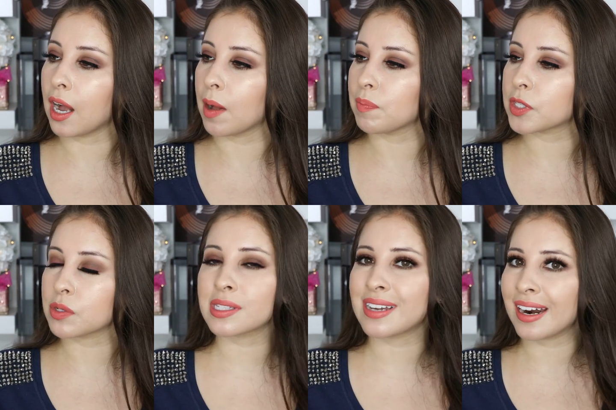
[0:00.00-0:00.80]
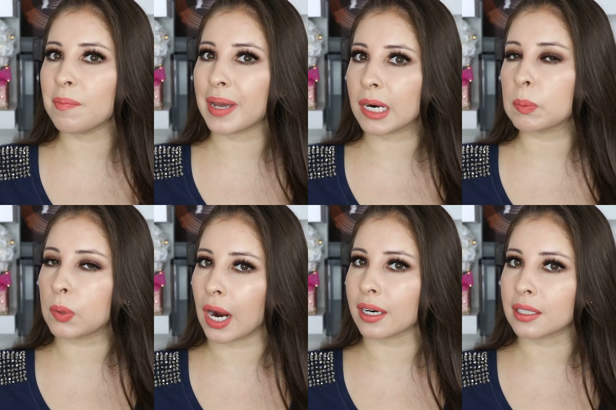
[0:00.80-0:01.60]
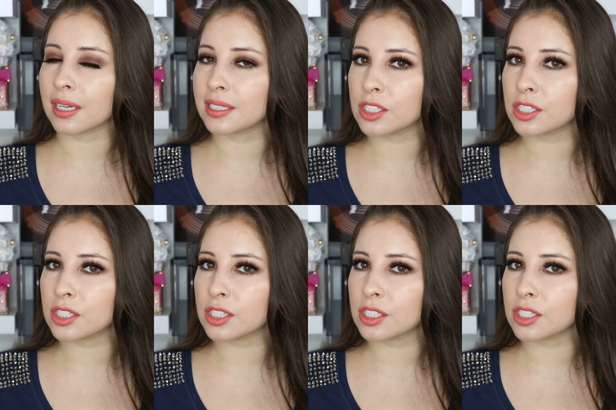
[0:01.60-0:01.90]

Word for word: So it's not a bad product.